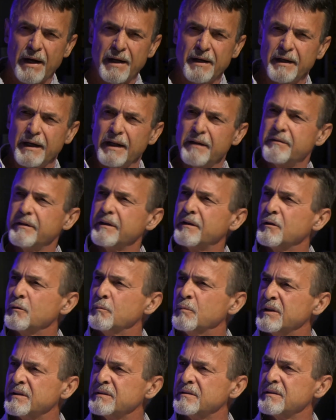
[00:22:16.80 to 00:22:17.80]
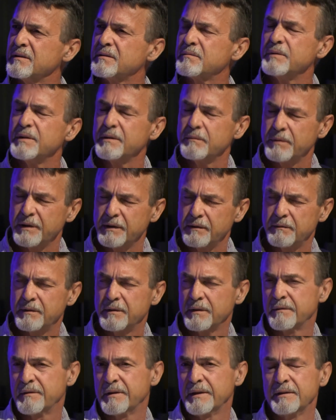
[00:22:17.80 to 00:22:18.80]
I ran an ethical business. We
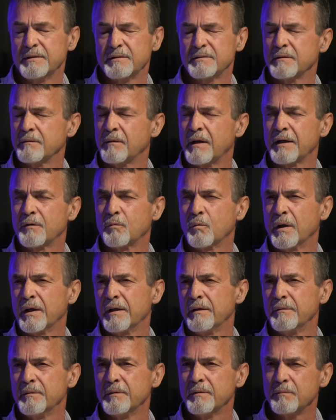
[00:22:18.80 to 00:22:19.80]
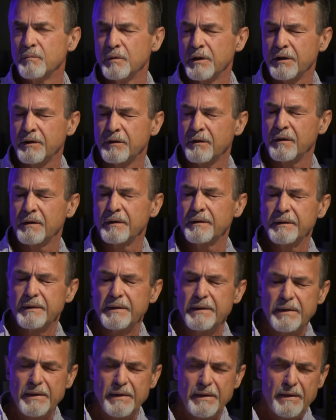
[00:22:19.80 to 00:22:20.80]
did things the right way. We worked hard.
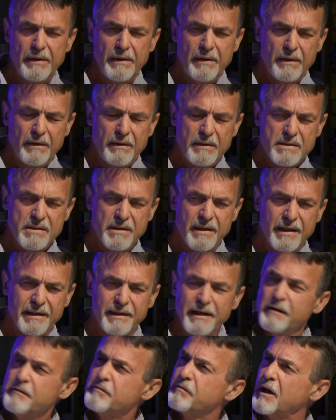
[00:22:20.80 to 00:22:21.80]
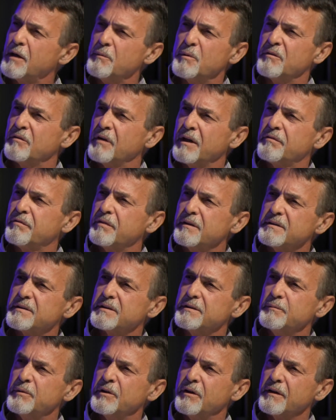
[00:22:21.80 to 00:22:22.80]
So I had no frame of
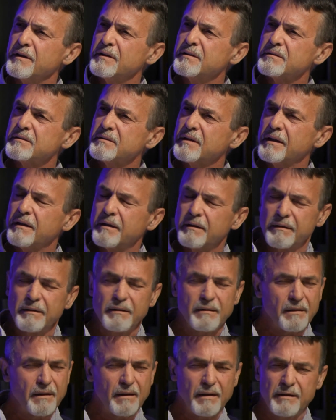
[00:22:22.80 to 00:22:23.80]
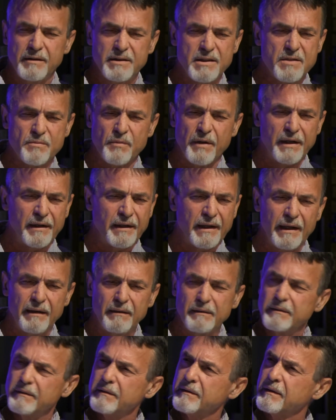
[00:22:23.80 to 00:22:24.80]
reference, to be honest, and I just went
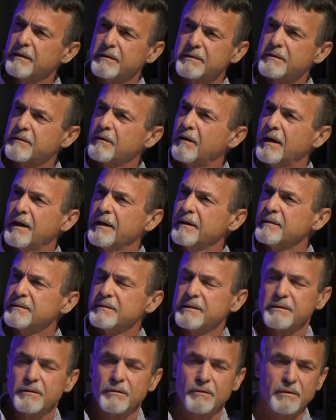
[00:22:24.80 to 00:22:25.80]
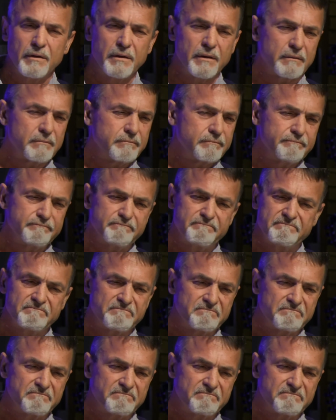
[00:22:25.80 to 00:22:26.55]
down. I just cried and said, Lord, look,